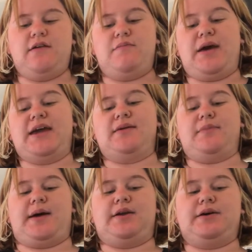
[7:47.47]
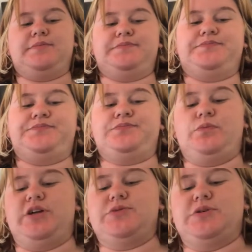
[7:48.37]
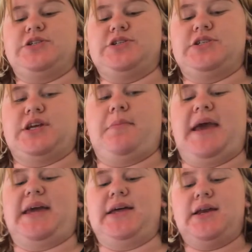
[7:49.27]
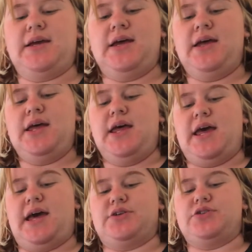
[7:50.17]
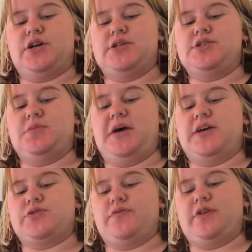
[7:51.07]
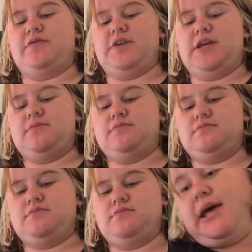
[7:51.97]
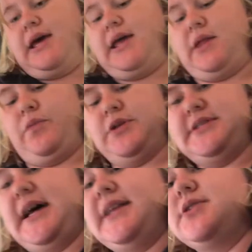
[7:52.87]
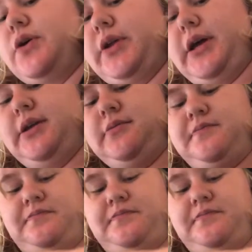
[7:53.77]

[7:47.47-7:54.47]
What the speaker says: Baking powder. Which we just use to make it extra, super extra fluffy. And then once that's all in,